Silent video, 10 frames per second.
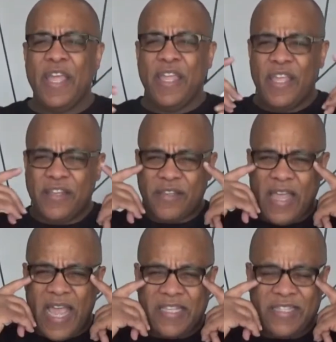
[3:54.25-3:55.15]
His
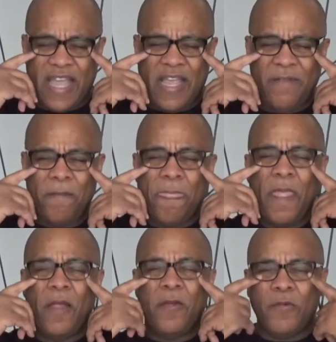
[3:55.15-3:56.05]
eyesight
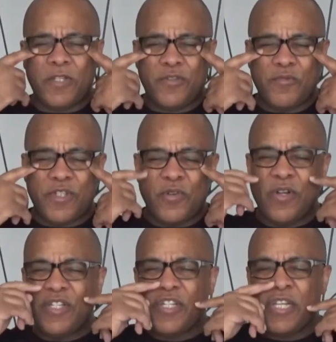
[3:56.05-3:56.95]
was
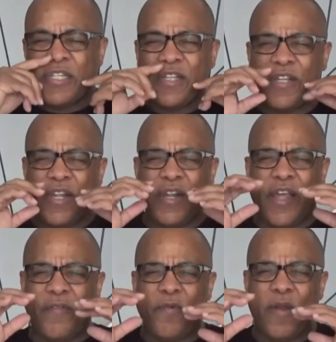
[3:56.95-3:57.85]
restored just good
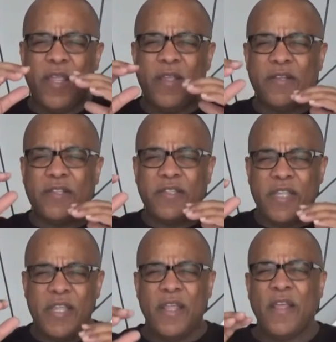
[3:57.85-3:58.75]
enough where he could
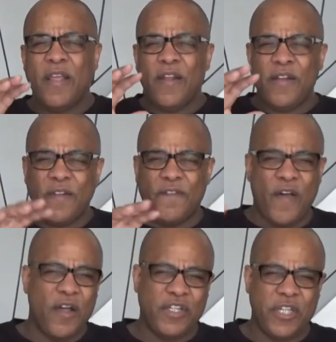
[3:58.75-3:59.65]
see to
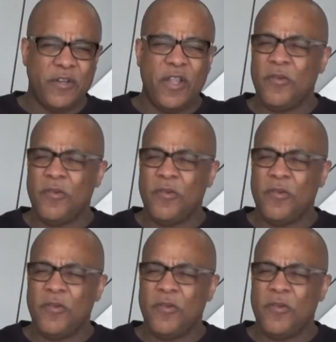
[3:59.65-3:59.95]
function,